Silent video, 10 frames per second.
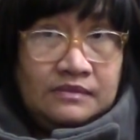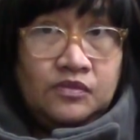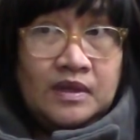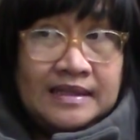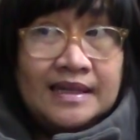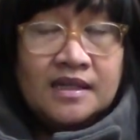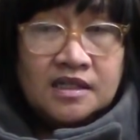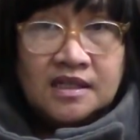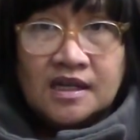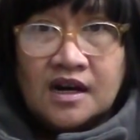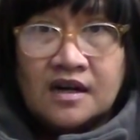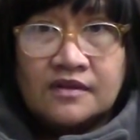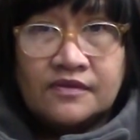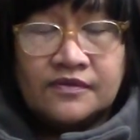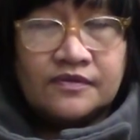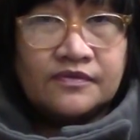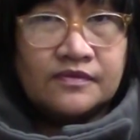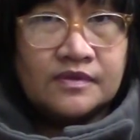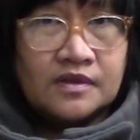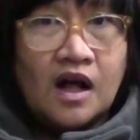we did it in our
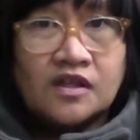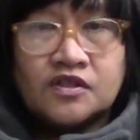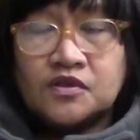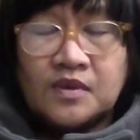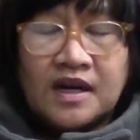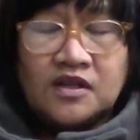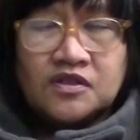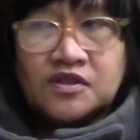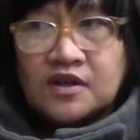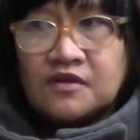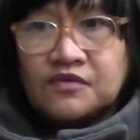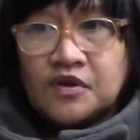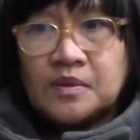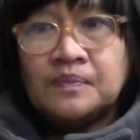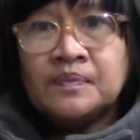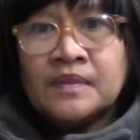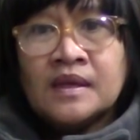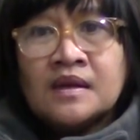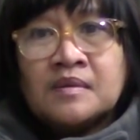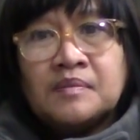culture where I used to come from.
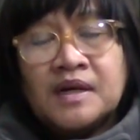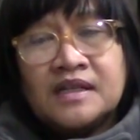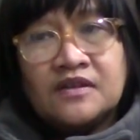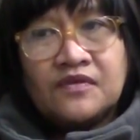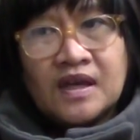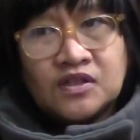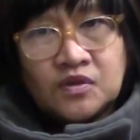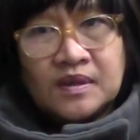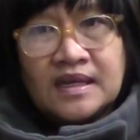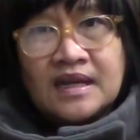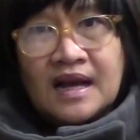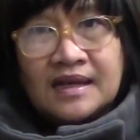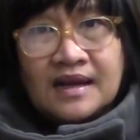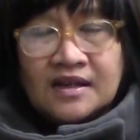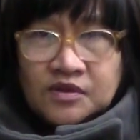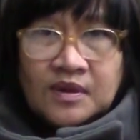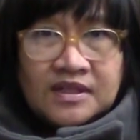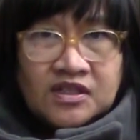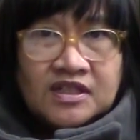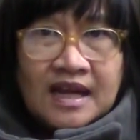But eventually I got to
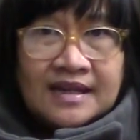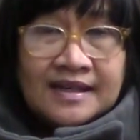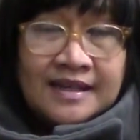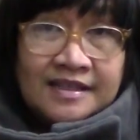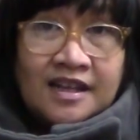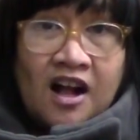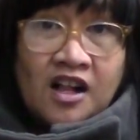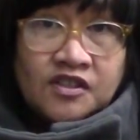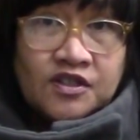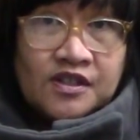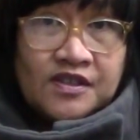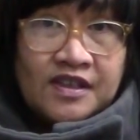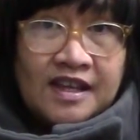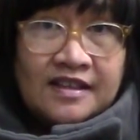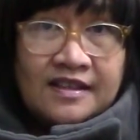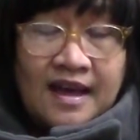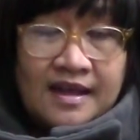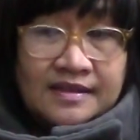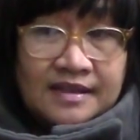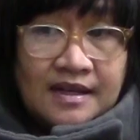understand that it's a cultural thing, that